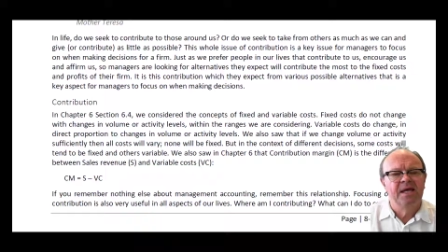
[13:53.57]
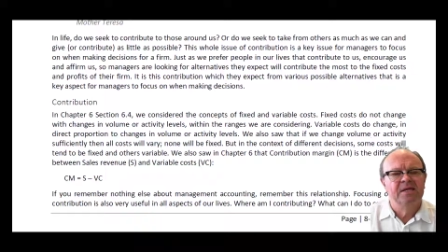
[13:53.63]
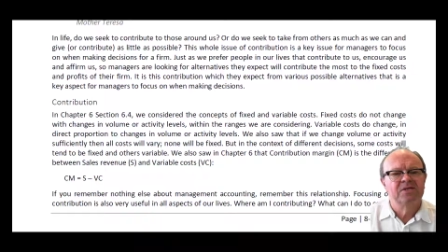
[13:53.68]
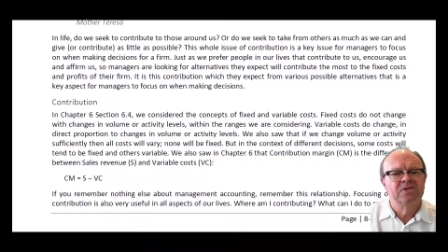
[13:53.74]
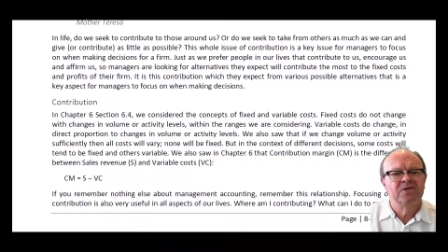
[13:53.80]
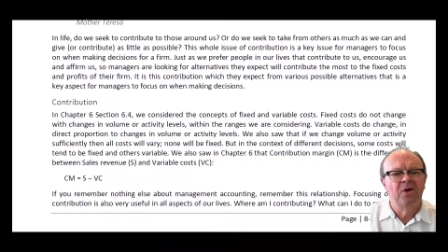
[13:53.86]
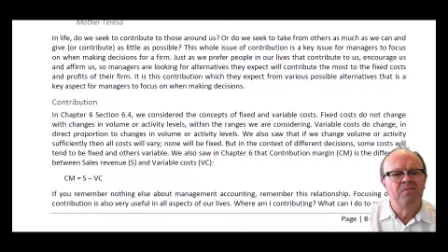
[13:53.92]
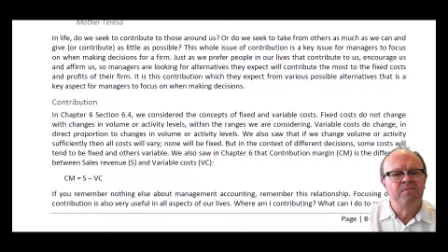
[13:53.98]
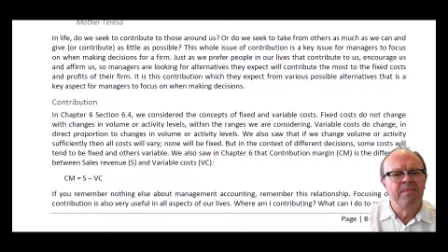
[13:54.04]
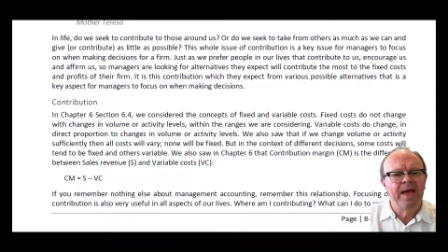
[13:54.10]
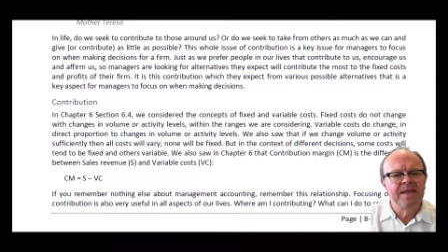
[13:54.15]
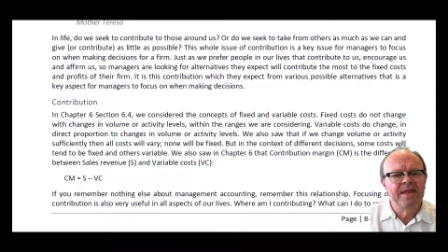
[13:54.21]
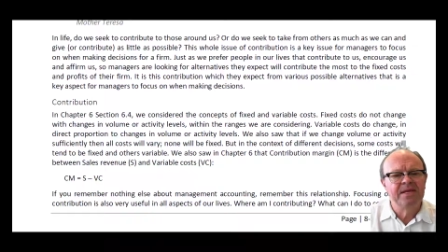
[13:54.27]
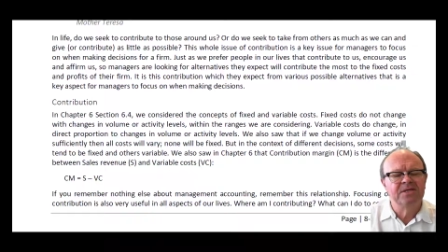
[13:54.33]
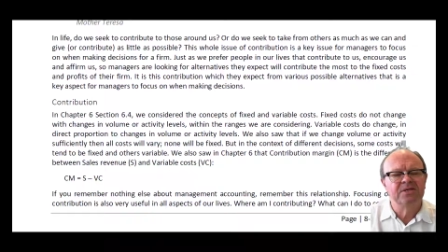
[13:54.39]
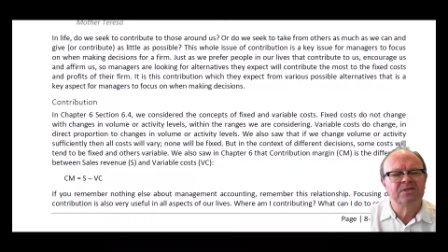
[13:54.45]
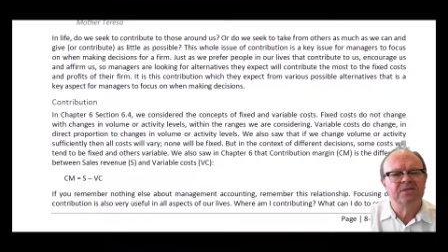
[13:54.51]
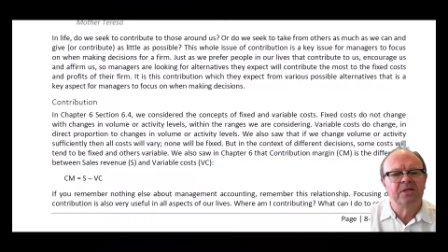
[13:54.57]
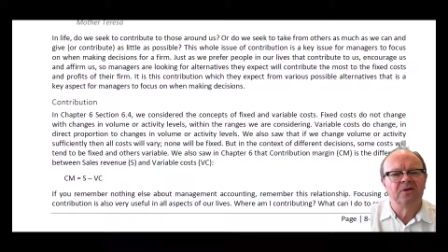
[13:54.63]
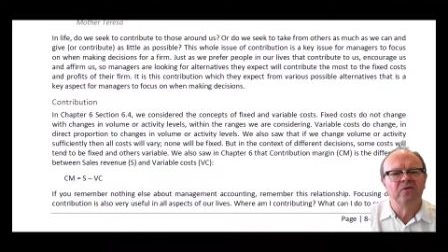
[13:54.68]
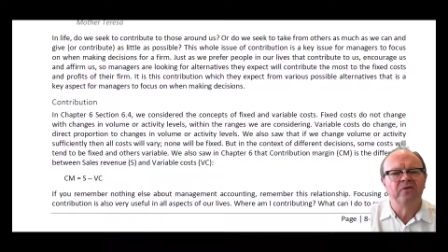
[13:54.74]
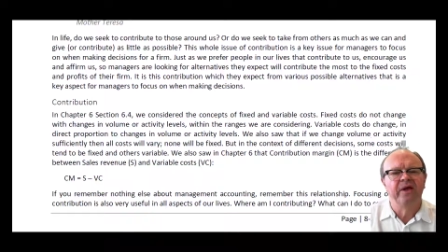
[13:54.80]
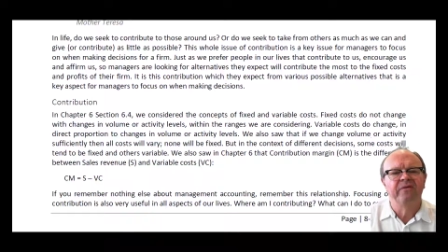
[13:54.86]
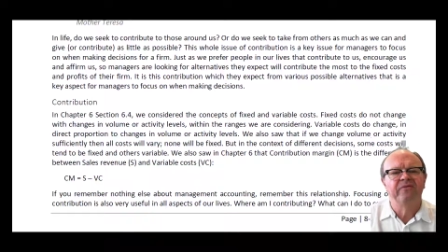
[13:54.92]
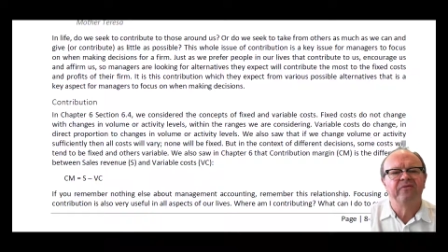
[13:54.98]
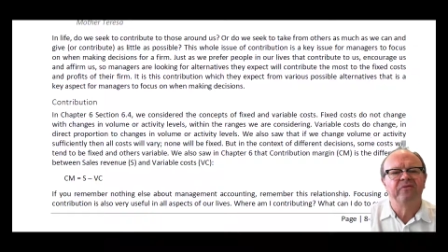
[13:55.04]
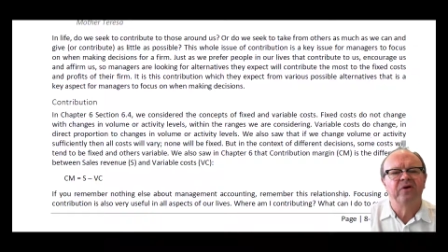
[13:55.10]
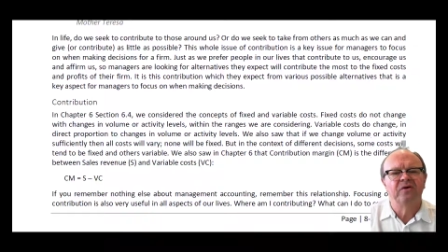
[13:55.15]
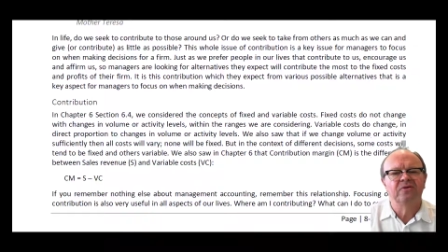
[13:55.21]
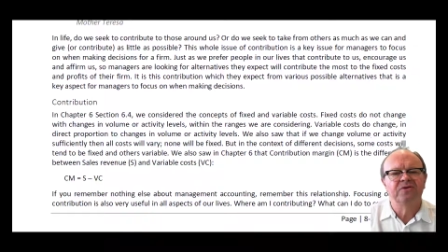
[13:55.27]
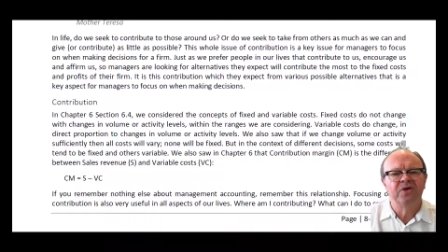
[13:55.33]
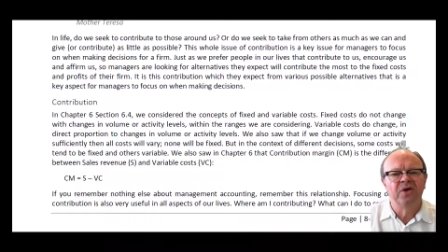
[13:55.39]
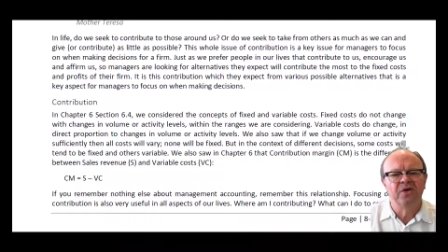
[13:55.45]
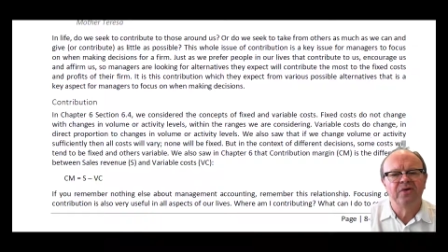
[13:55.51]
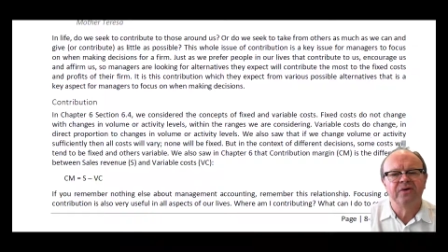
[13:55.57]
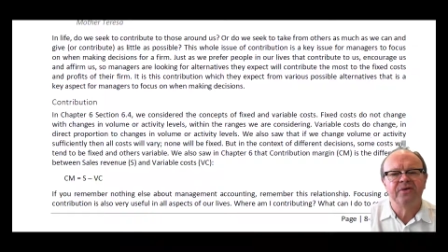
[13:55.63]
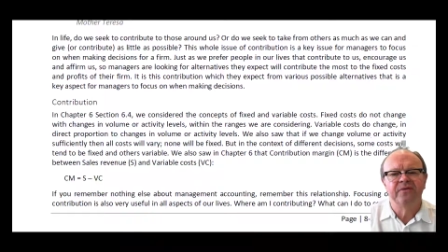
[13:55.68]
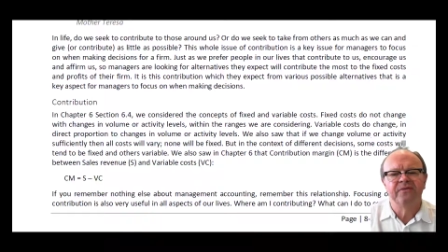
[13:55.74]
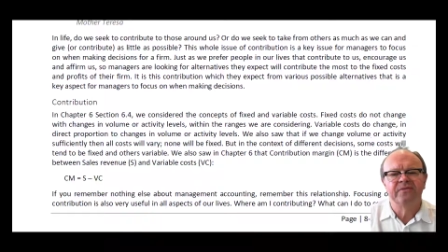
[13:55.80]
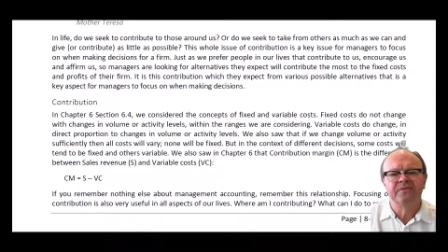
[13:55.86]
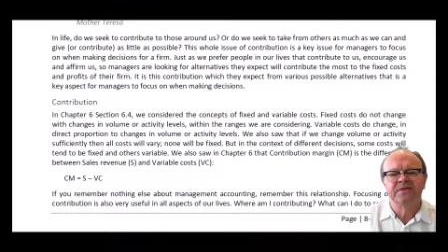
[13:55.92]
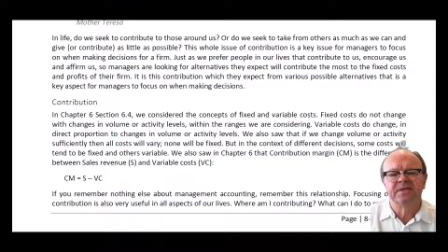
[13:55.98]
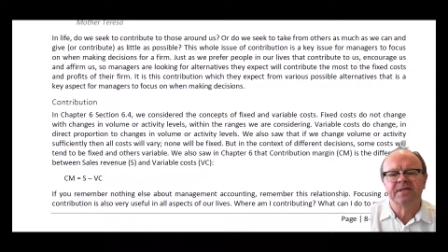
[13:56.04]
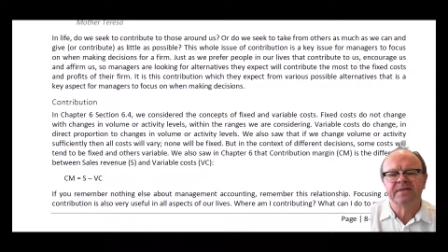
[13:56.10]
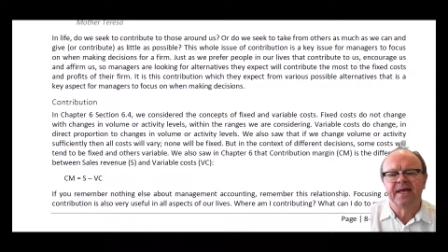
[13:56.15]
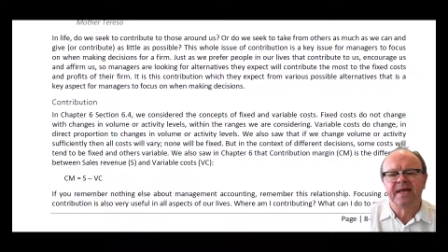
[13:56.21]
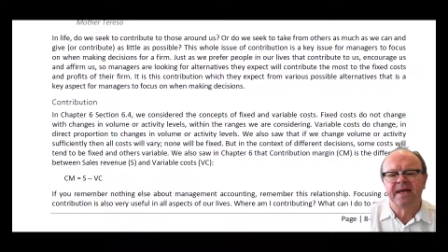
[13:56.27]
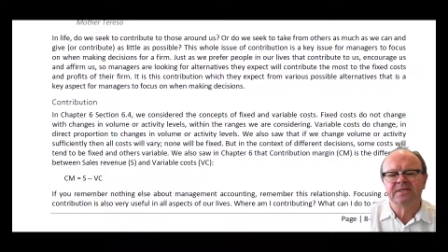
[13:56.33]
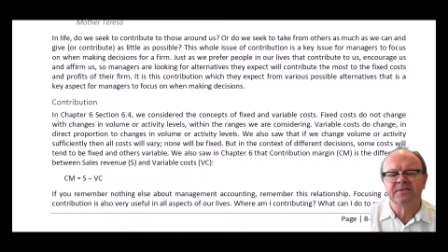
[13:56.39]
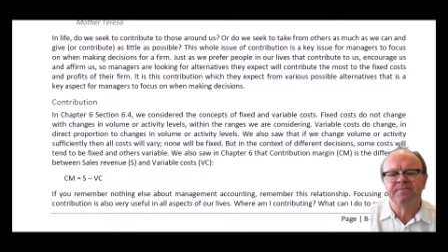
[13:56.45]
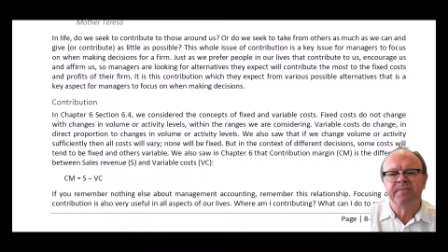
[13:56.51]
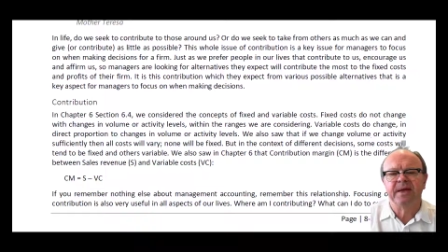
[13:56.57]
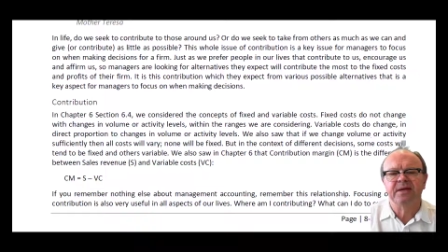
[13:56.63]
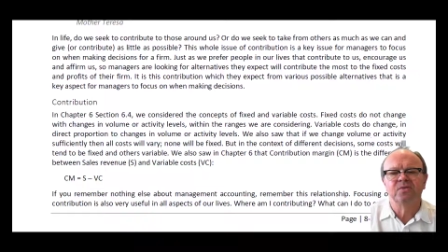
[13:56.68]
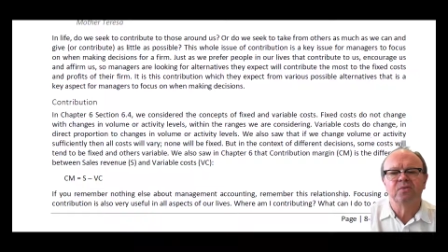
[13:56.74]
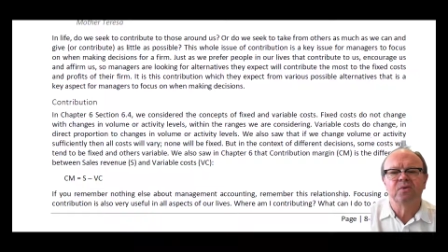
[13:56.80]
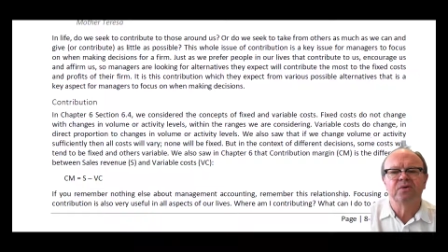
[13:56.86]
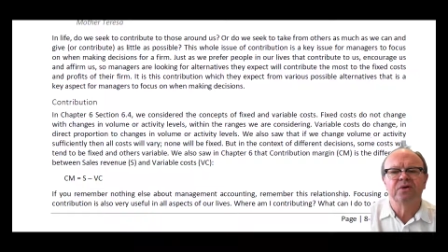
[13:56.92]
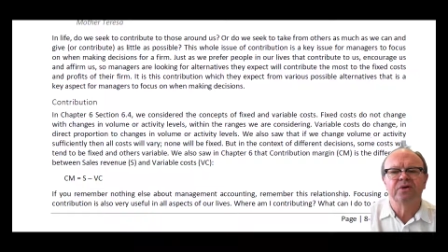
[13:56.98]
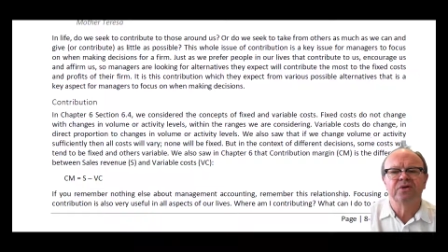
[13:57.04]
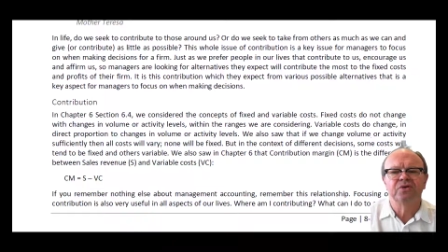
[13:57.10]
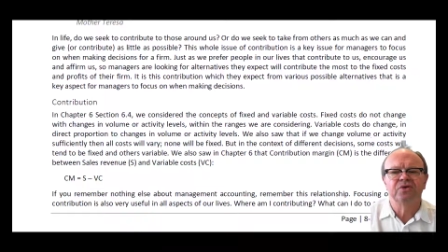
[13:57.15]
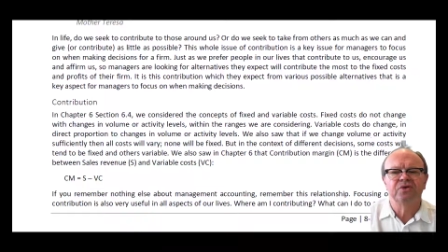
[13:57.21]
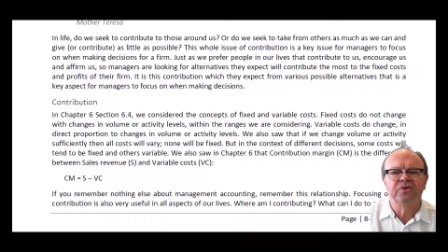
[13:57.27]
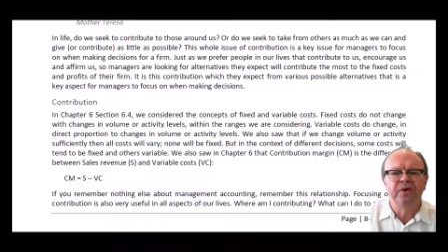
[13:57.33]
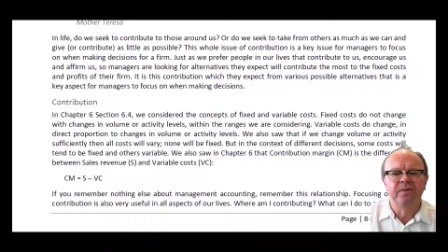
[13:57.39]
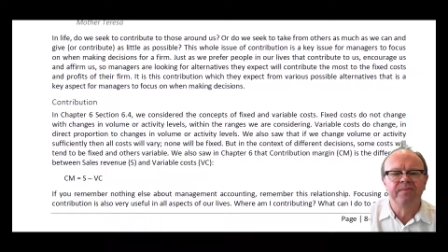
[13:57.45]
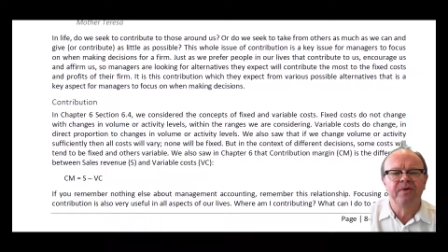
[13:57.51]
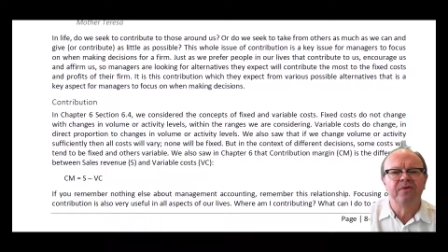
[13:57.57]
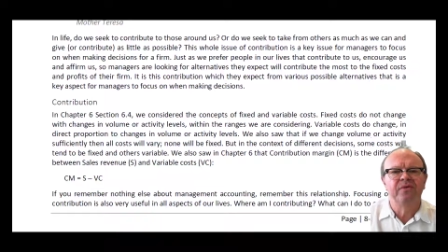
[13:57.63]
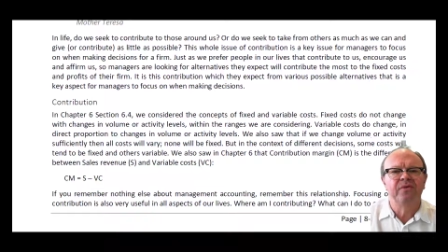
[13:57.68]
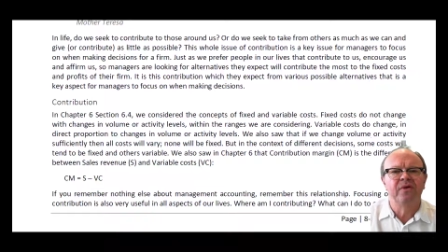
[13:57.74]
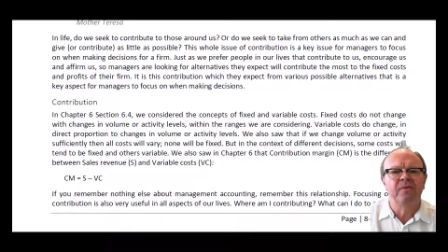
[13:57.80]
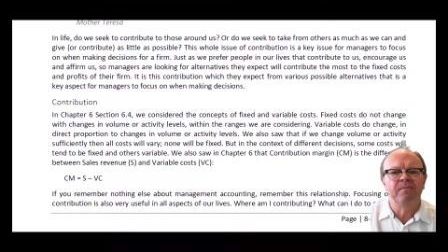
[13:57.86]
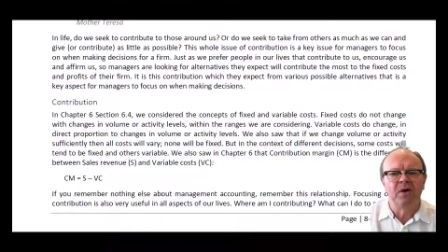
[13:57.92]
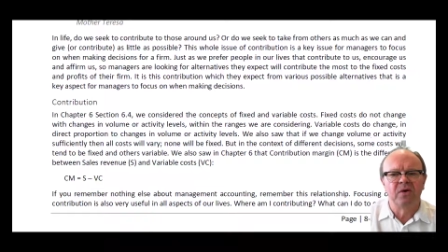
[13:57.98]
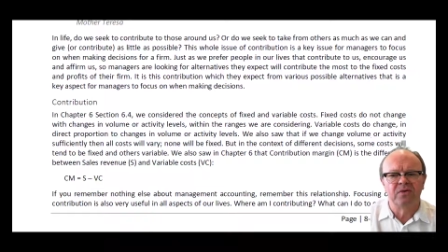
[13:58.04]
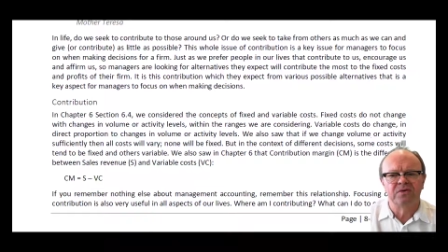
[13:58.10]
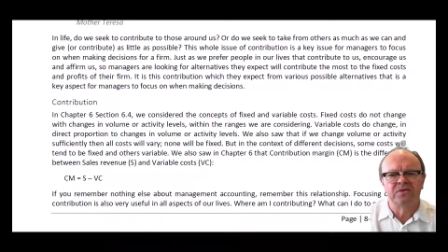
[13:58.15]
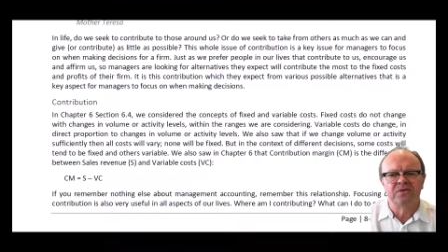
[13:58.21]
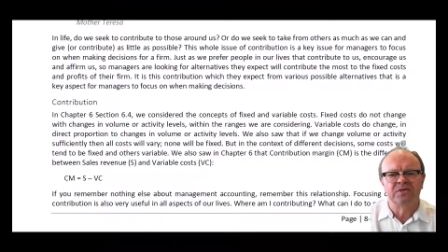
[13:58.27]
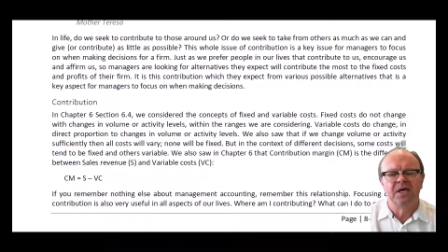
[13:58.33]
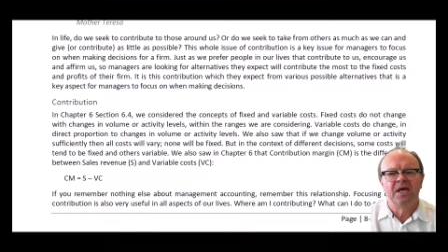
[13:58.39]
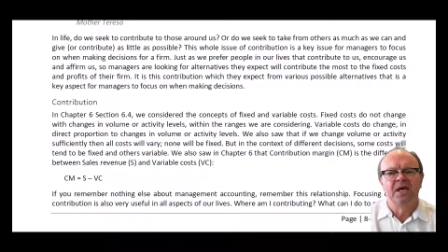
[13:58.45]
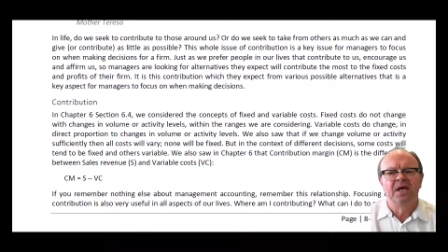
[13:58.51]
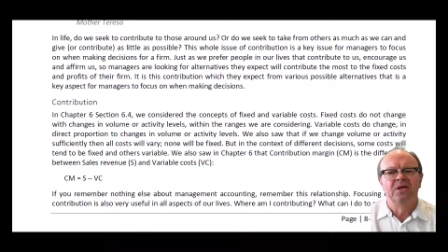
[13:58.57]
so managers are looking for alternatives they expect will contribute the most